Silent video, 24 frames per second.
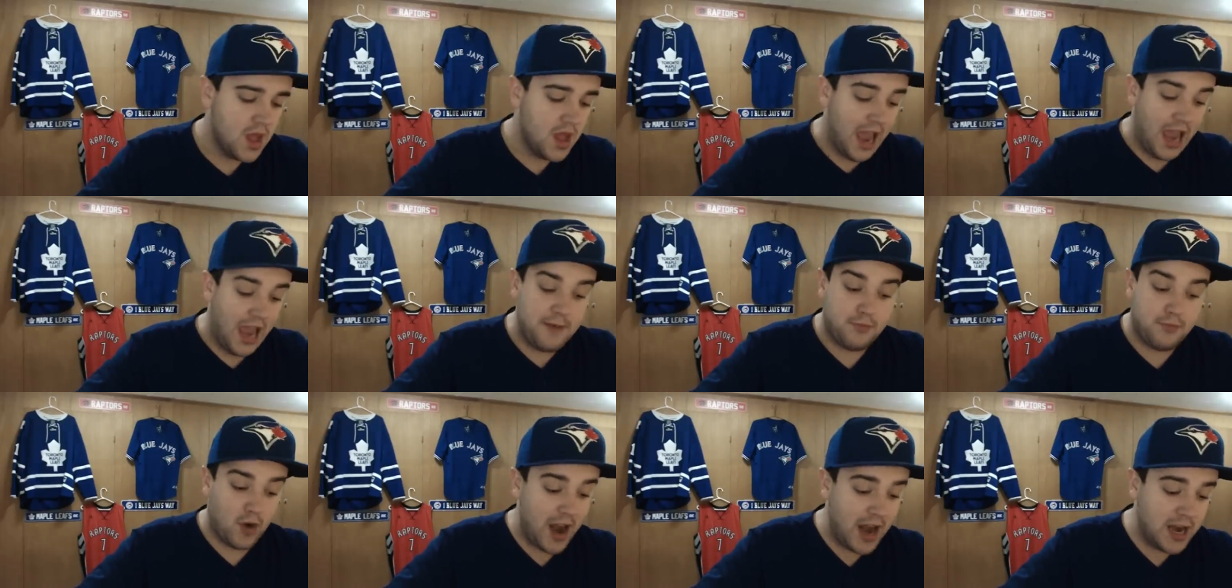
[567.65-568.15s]

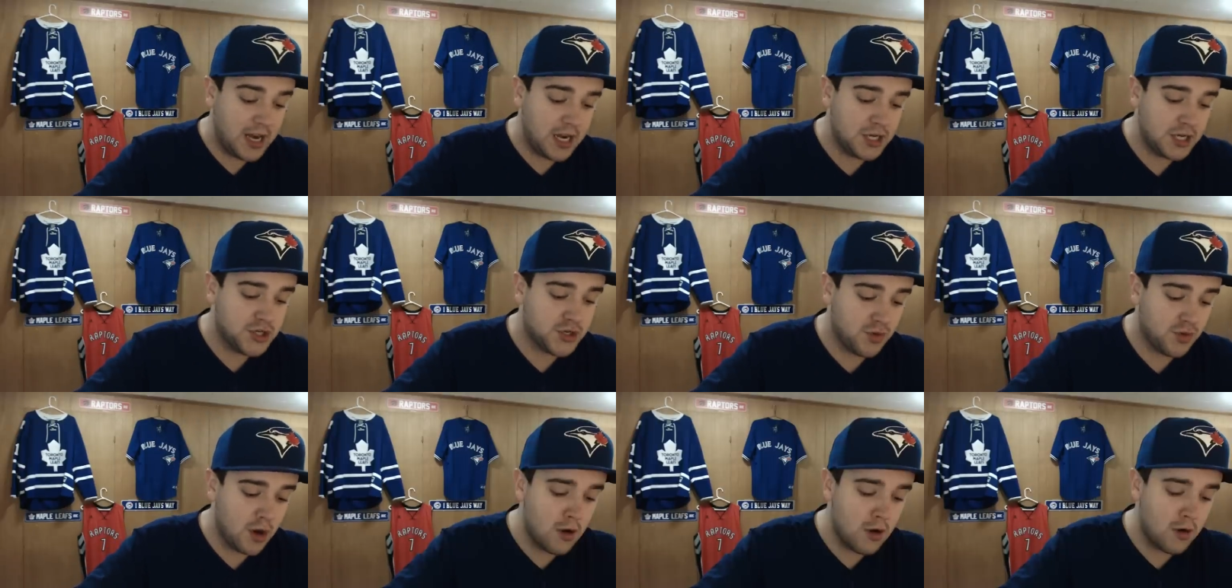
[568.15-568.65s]
And Brandon
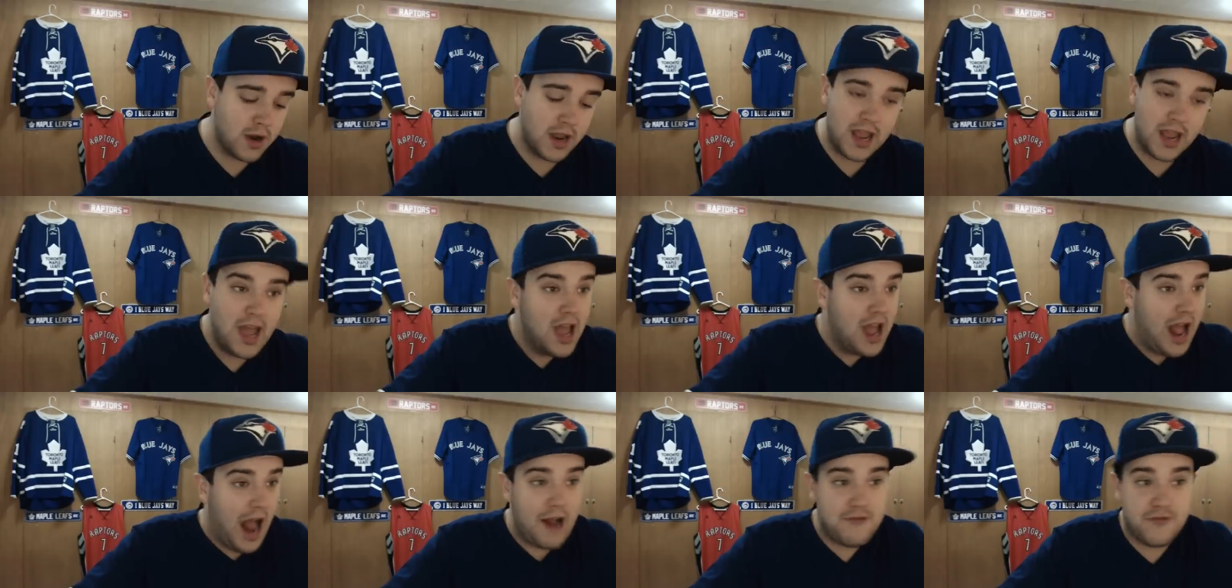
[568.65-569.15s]
Drury,
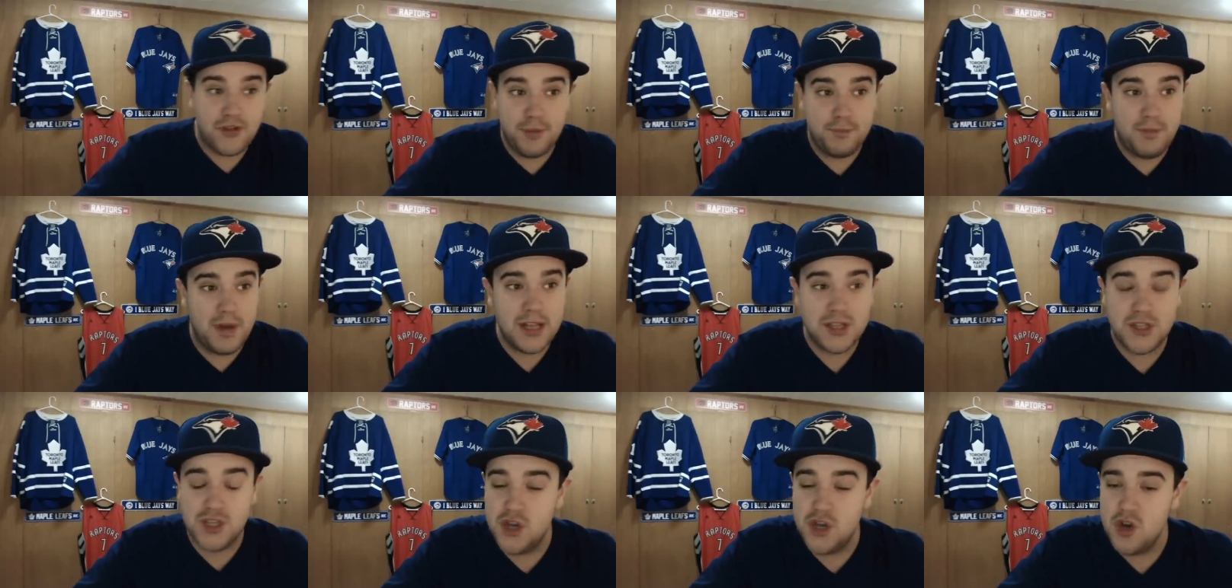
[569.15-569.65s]
after the
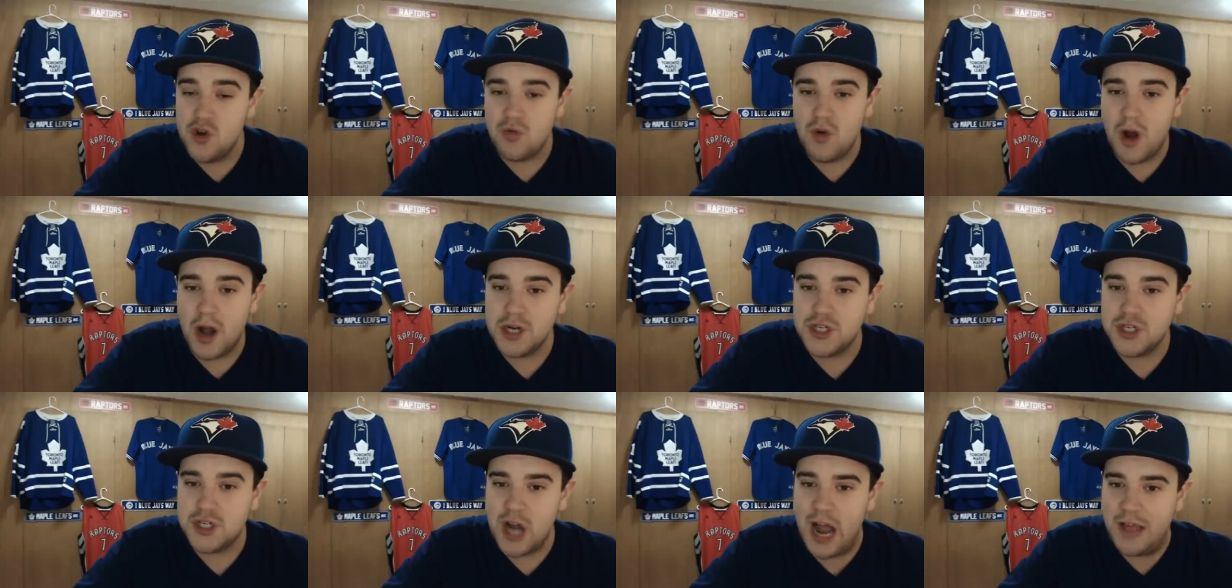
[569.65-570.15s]
big
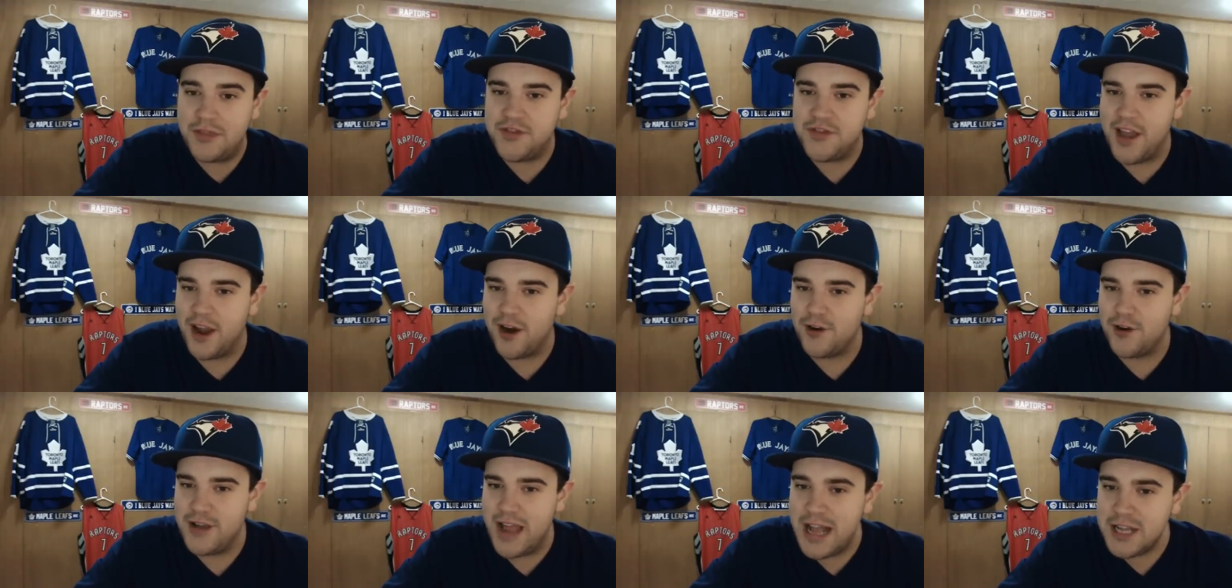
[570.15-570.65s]
two-run shot
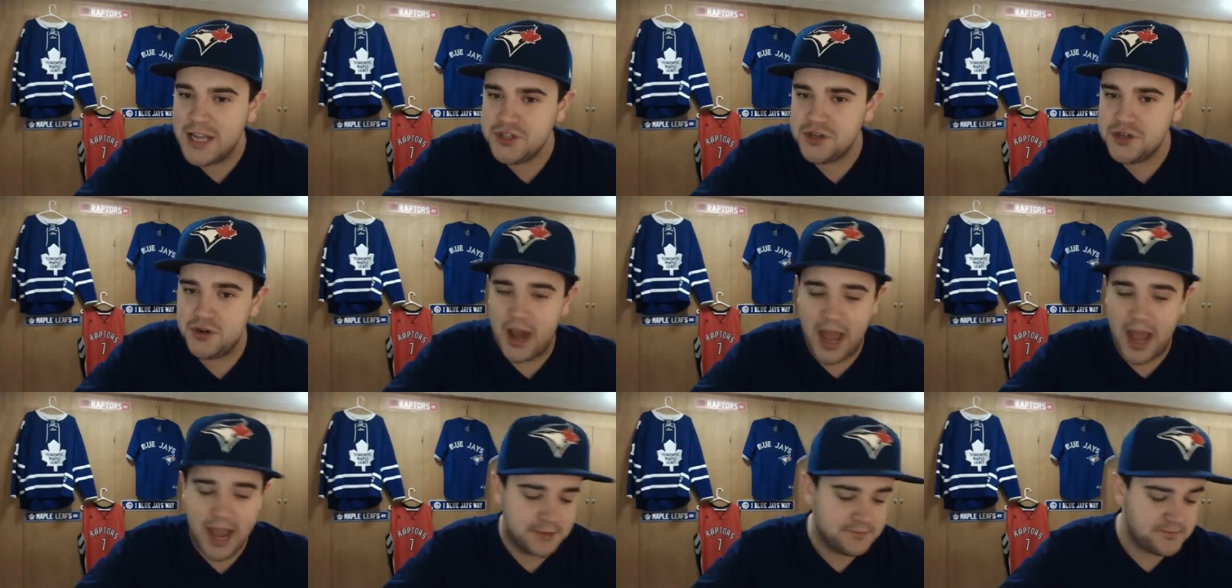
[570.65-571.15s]
there
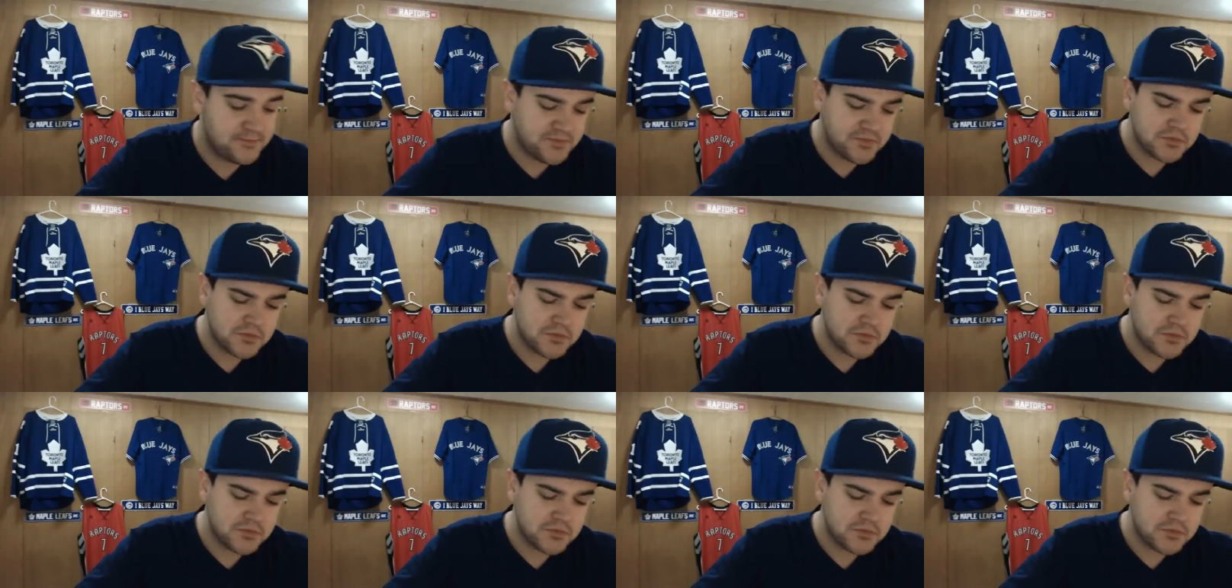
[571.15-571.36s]
yesterday,